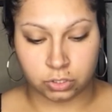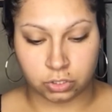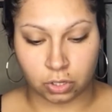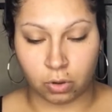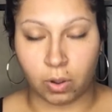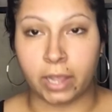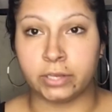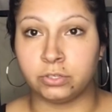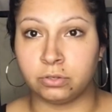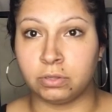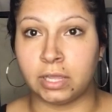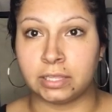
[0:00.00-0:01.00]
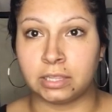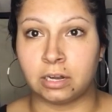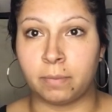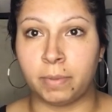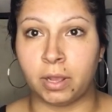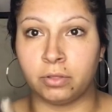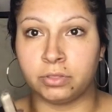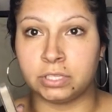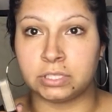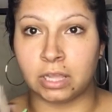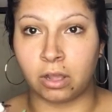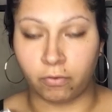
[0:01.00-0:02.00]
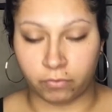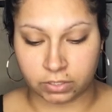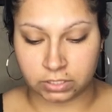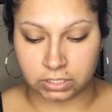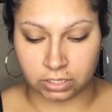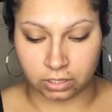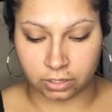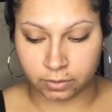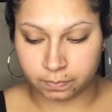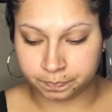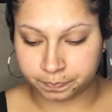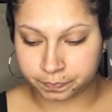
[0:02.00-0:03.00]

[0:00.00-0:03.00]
So I do like that about this e.l.f. concealer.